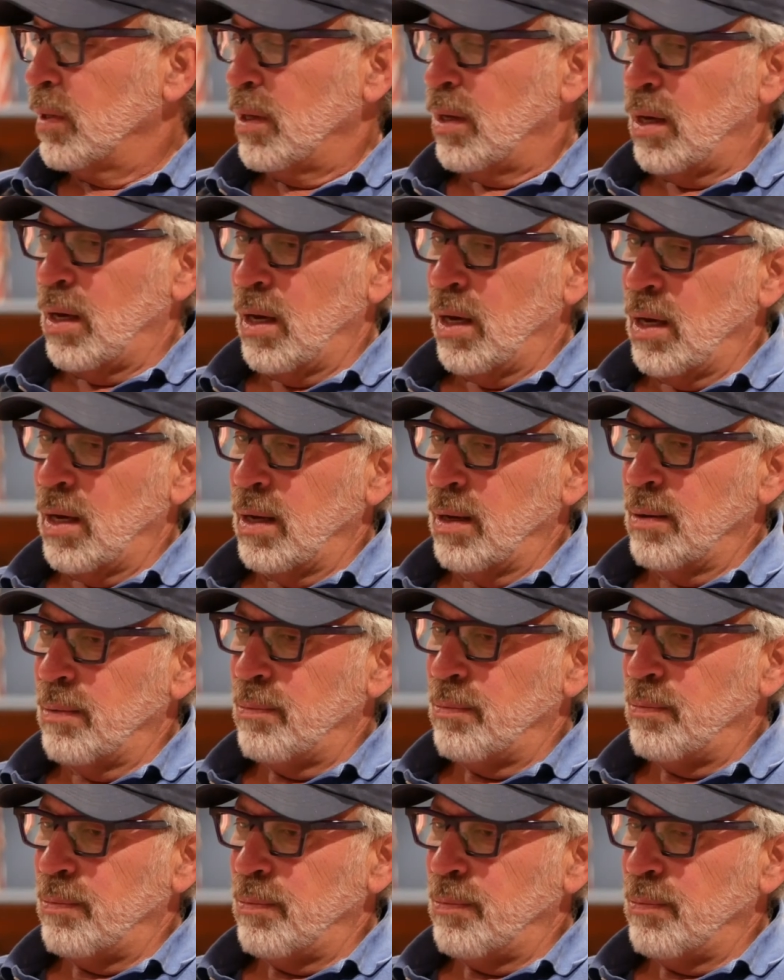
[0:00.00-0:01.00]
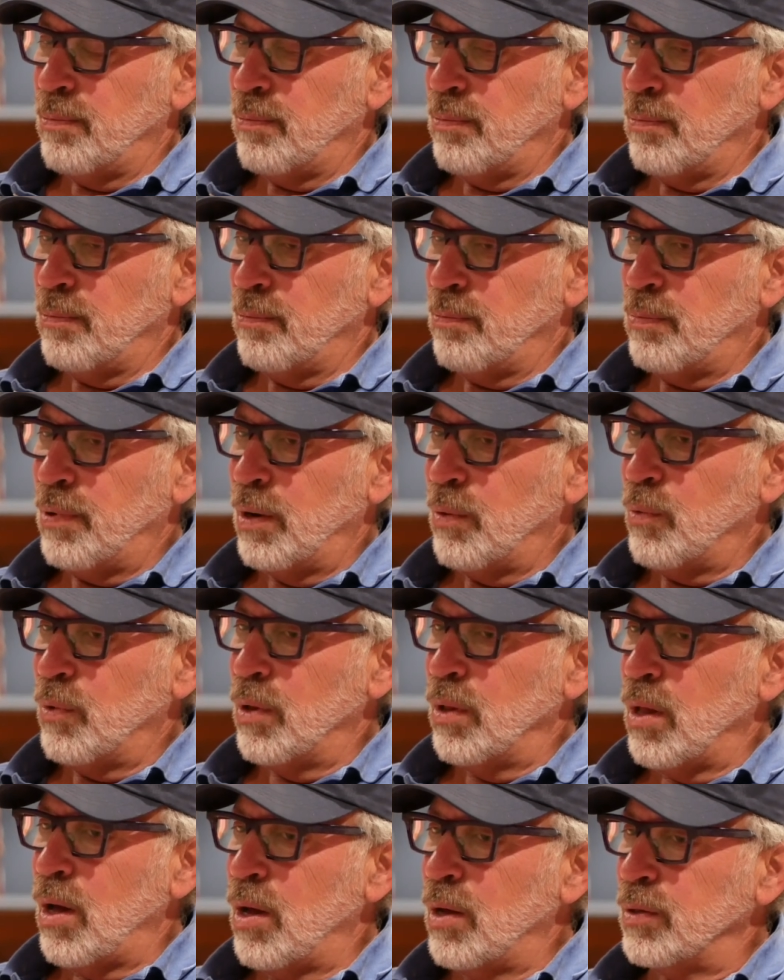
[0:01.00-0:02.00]
but
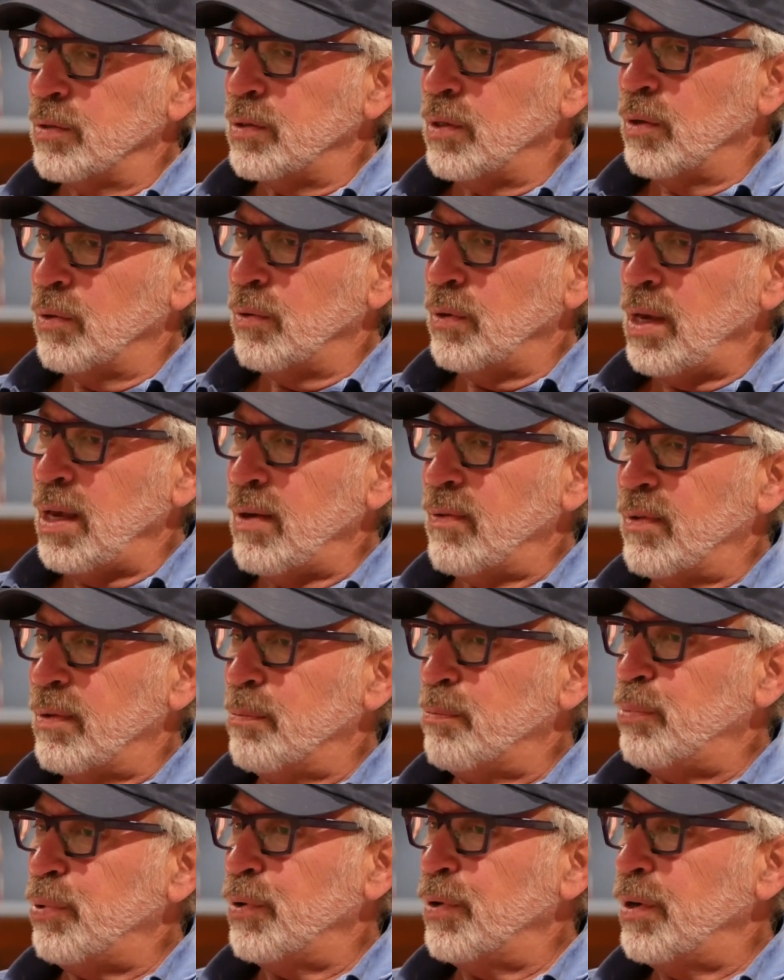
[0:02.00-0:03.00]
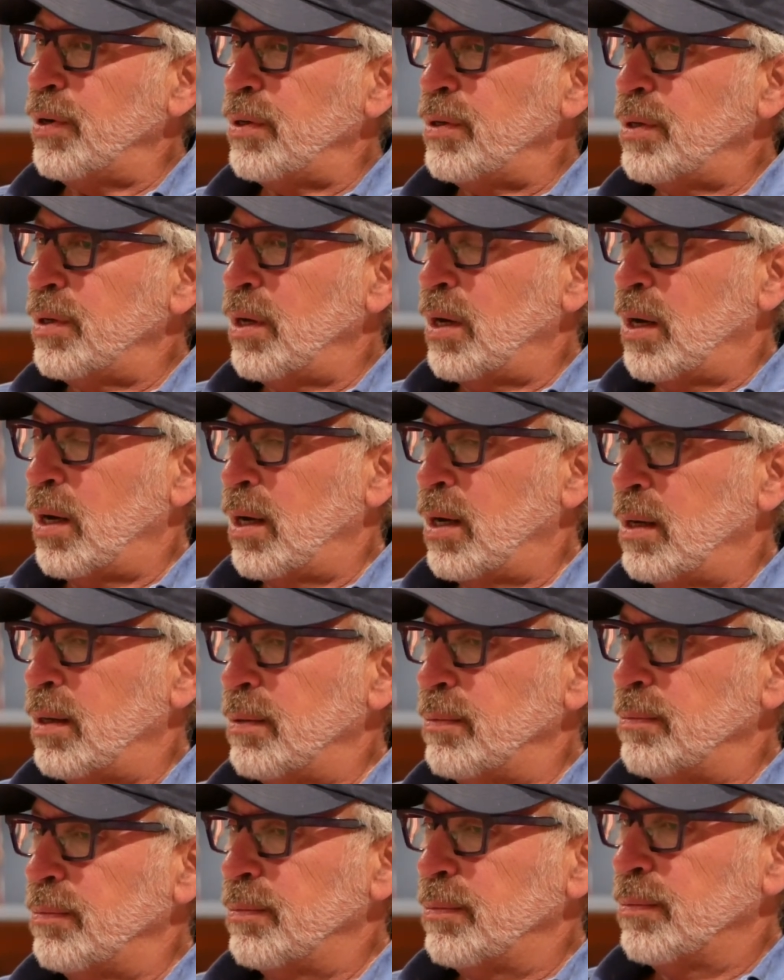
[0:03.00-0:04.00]
we'll also even put
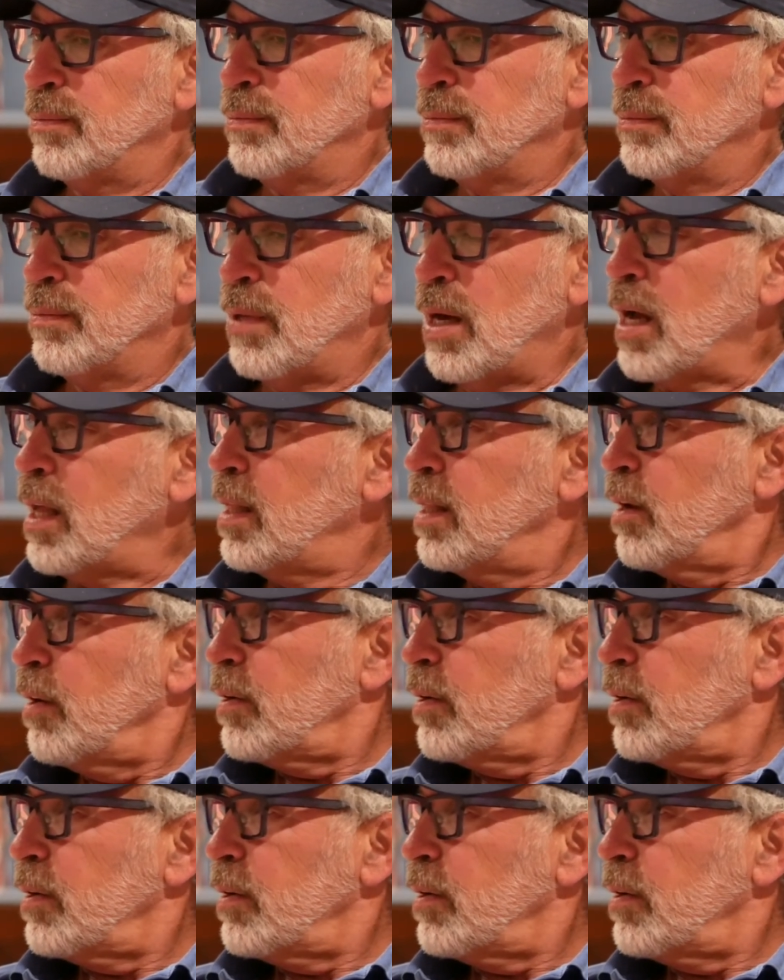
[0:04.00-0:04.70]
a clear